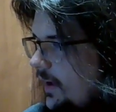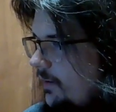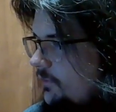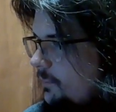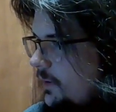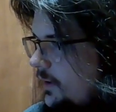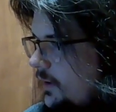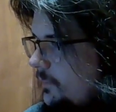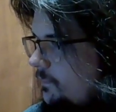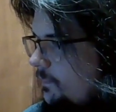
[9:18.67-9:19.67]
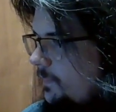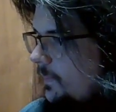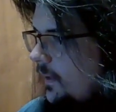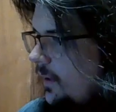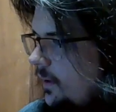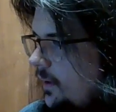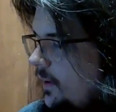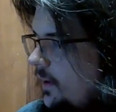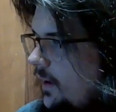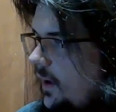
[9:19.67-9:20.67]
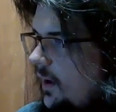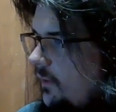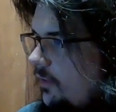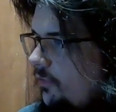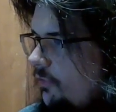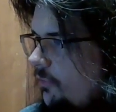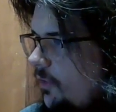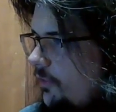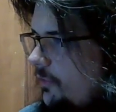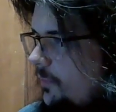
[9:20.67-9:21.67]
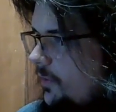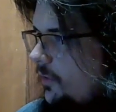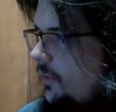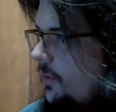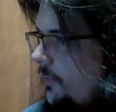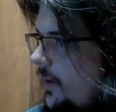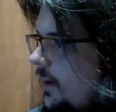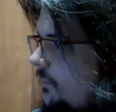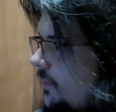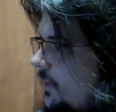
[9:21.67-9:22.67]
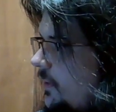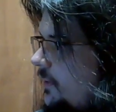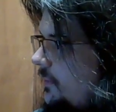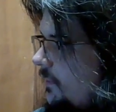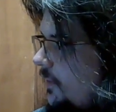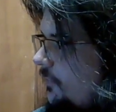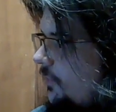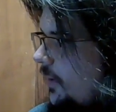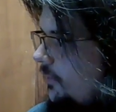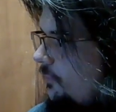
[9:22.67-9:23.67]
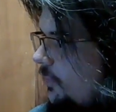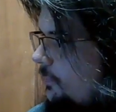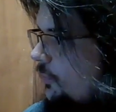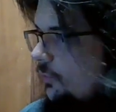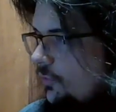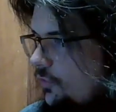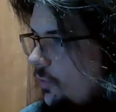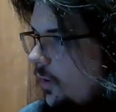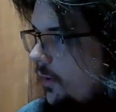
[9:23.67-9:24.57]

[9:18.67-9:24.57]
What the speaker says: have to pick it. And that's as far as I'm going to go on that one. Let's get flipped over to our